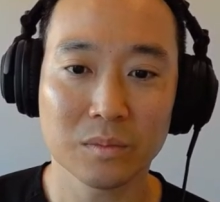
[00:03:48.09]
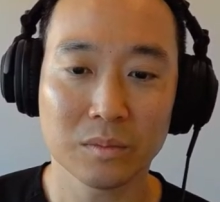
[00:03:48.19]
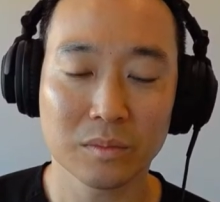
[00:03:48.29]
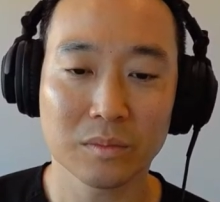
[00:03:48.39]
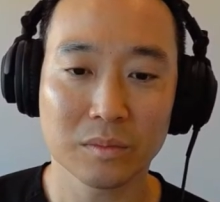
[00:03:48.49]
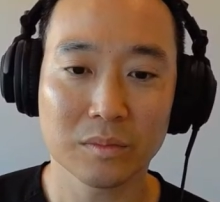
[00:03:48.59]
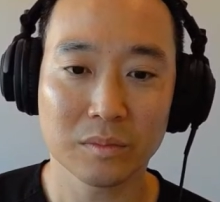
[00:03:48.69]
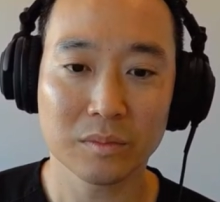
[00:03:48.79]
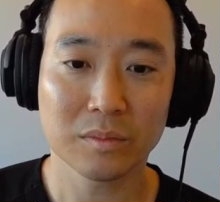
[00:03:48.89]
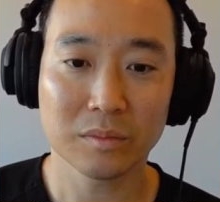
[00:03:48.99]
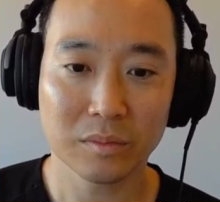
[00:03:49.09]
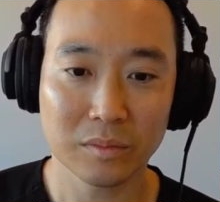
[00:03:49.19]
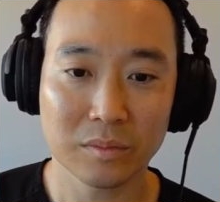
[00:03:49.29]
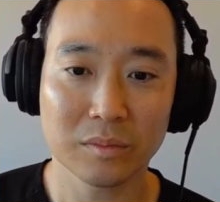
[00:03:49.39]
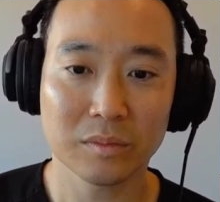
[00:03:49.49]

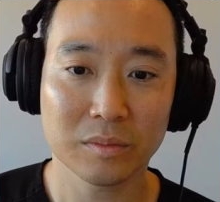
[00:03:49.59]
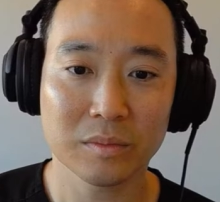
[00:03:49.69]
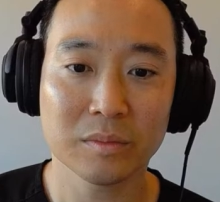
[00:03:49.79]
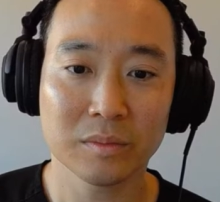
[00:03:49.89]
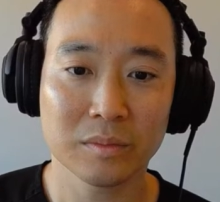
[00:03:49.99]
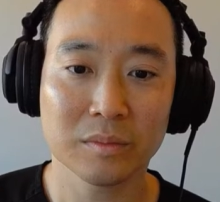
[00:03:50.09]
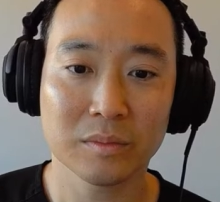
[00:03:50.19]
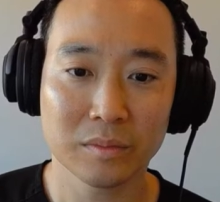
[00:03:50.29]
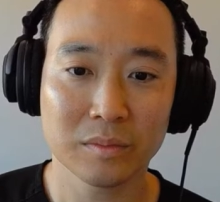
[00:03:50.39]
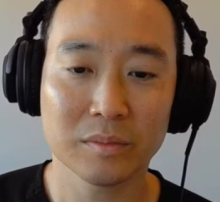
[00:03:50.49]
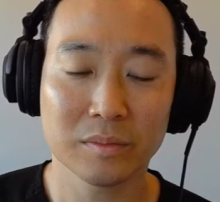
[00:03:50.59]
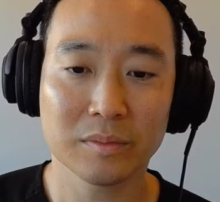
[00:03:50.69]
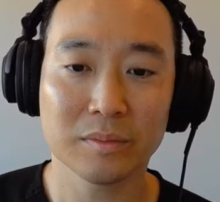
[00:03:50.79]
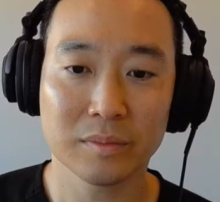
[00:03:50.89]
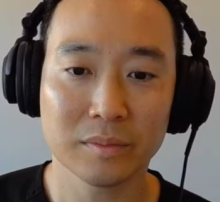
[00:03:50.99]

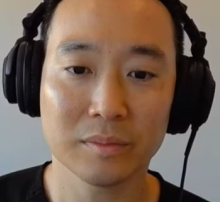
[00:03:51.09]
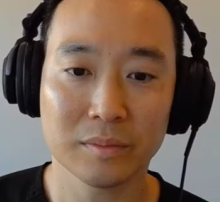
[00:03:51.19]
(not speaking)